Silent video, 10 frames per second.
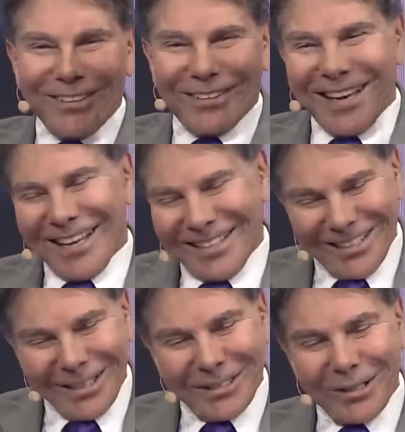Okay,
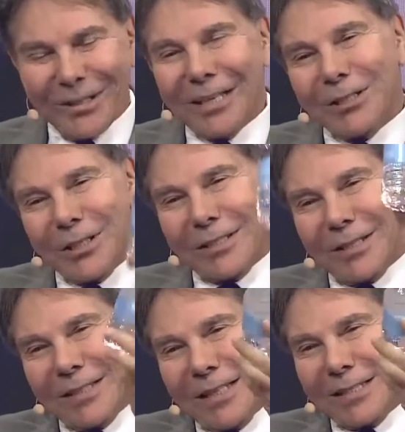so, so, so
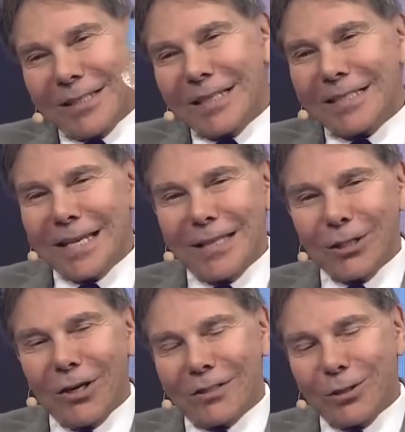let's, let's say it
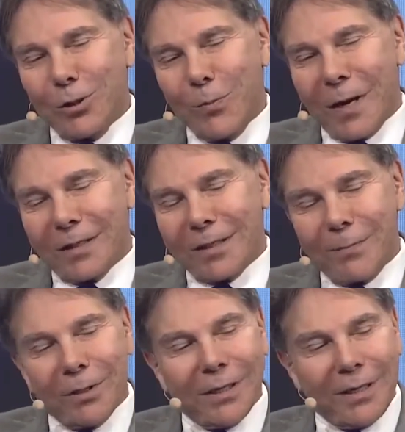costs two bucks.
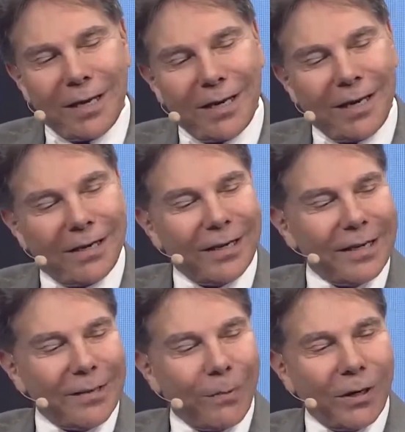I'm going to get it at
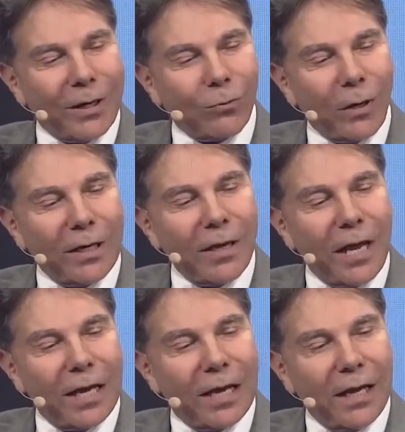bargain rate.
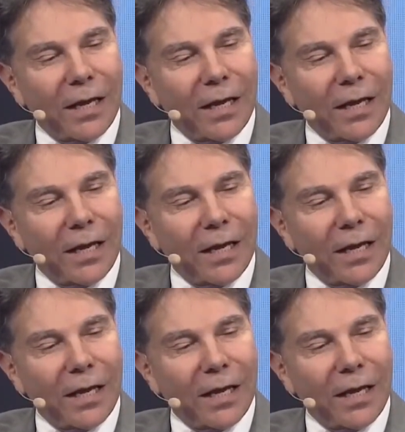And